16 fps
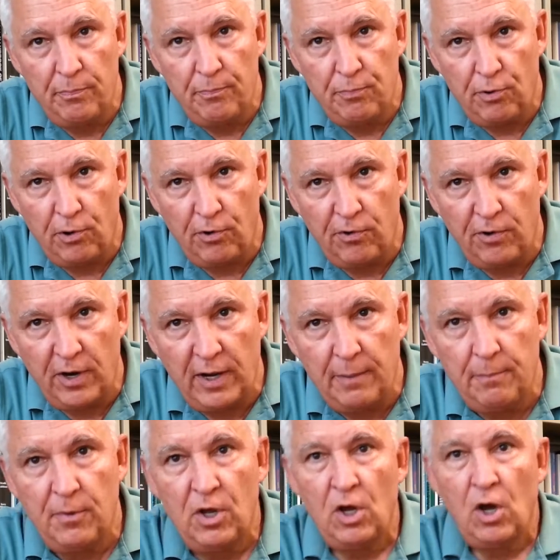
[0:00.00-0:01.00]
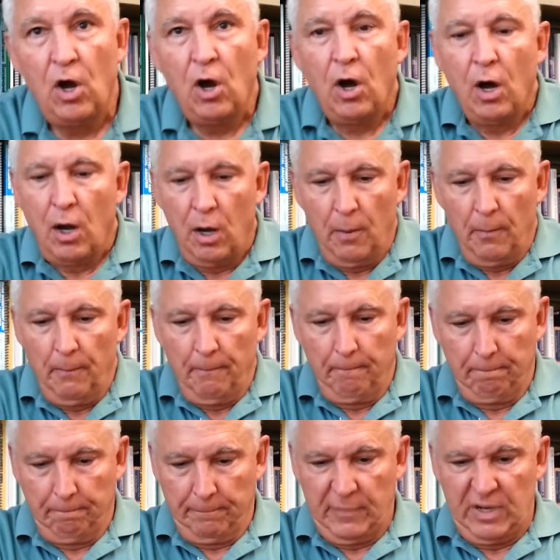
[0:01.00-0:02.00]
program.
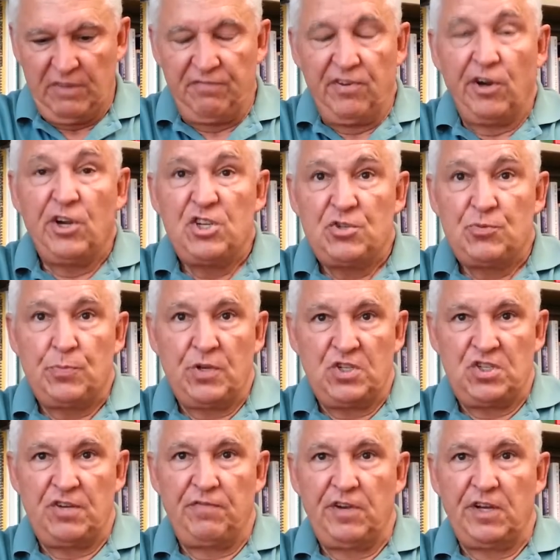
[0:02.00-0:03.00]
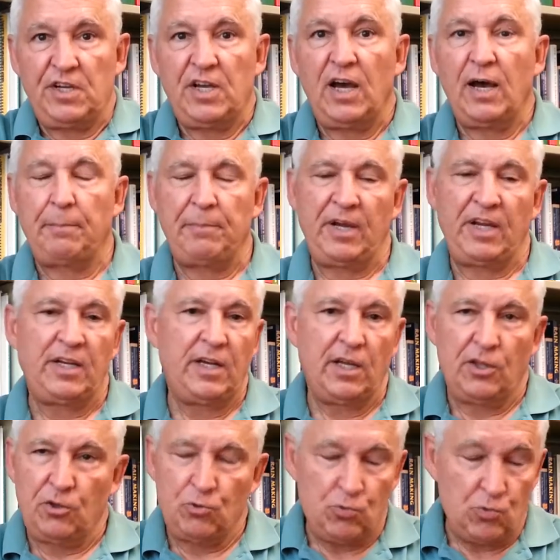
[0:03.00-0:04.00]
A very specific topic.
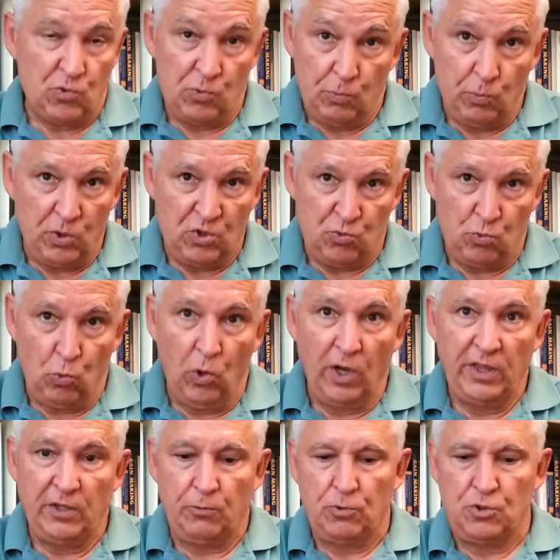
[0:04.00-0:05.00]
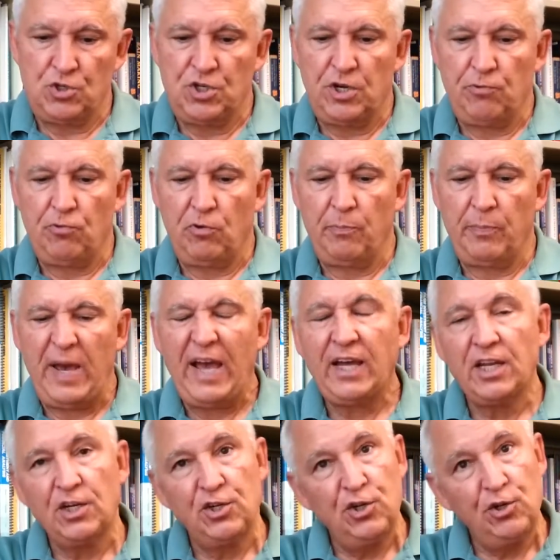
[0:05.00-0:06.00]
Now, there was one that was general.
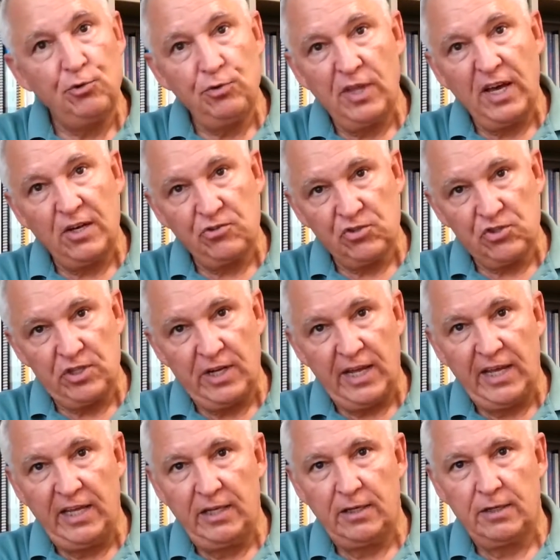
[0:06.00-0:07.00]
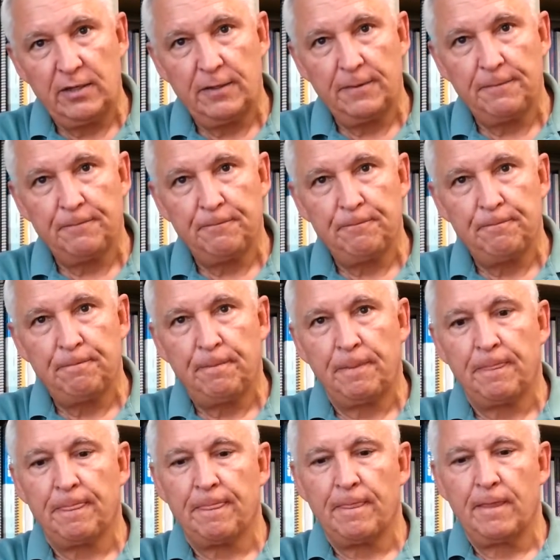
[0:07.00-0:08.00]
Back in 2008,
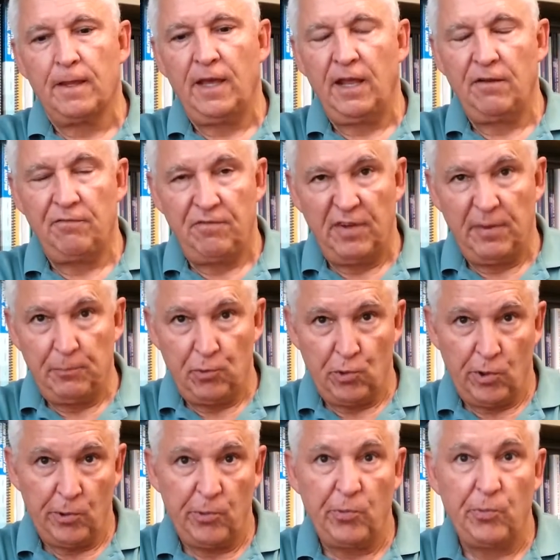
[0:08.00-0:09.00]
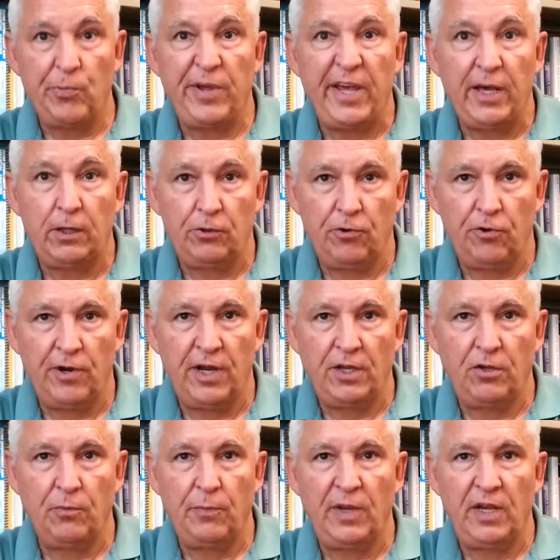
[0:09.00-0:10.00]
in February, when we held our
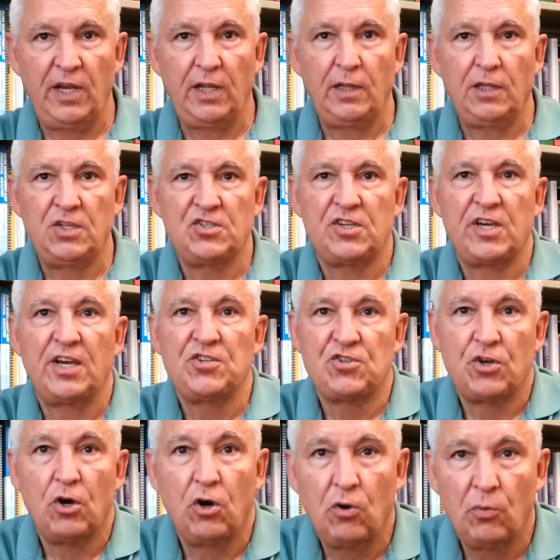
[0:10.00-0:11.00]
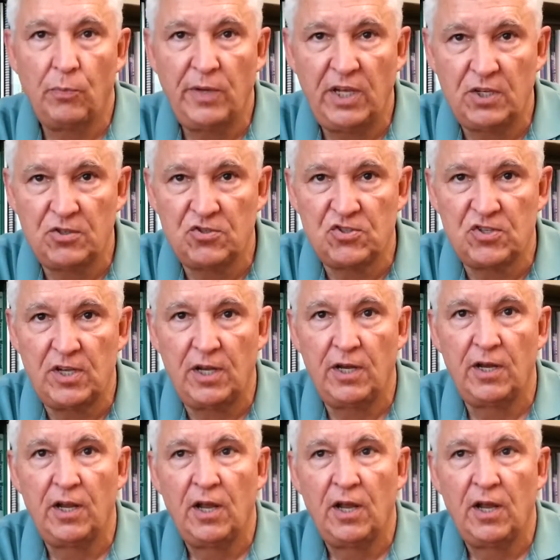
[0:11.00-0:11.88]
annual meeting, these guys called me and said,